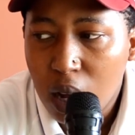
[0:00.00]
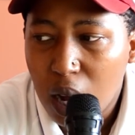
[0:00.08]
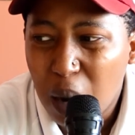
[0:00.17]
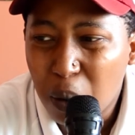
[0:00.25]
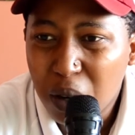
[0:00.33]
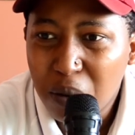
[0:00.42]

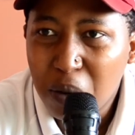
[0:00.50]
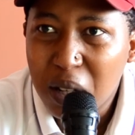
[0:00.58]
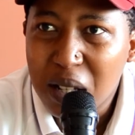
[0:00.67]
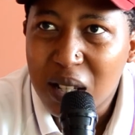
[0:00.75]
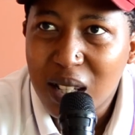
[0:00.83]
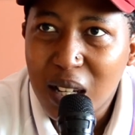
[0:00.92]
I wouldn't want
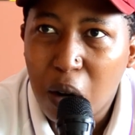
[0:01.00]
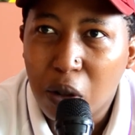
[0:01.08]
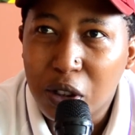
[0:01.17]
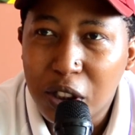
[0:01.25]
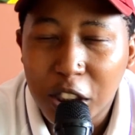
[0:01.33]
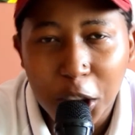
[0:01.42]
to say
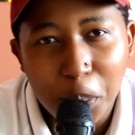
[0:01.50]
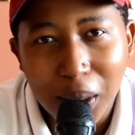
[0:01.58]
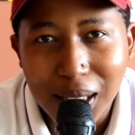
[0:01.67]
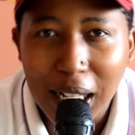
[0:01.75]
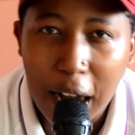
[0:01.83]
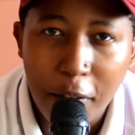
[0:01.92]
hostage,
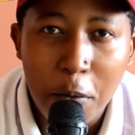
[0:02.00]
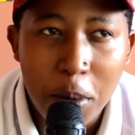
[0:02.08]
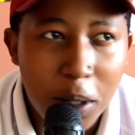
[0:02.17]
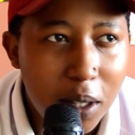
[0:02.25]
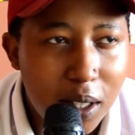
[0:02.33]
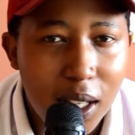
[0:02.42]
but the
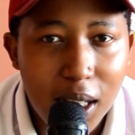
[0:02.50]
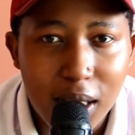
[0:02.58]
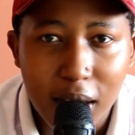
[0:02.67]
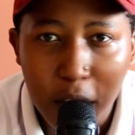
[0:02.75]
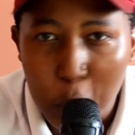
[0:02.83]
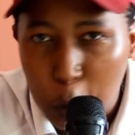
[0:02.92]
government says
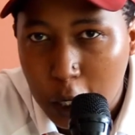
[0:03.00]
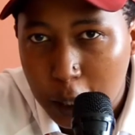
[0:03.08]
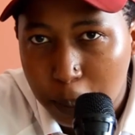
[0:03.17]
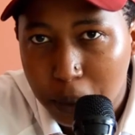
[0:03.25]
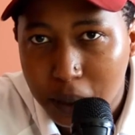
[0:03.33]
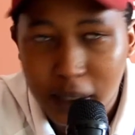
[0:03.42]
that they're trying to
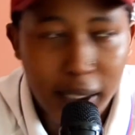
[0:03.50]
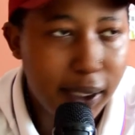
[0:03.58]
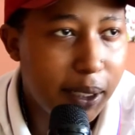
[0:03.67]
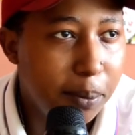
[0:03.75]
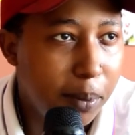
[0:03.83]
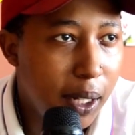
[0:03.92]

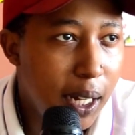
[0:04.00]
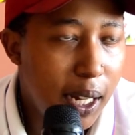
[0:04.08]
protect him.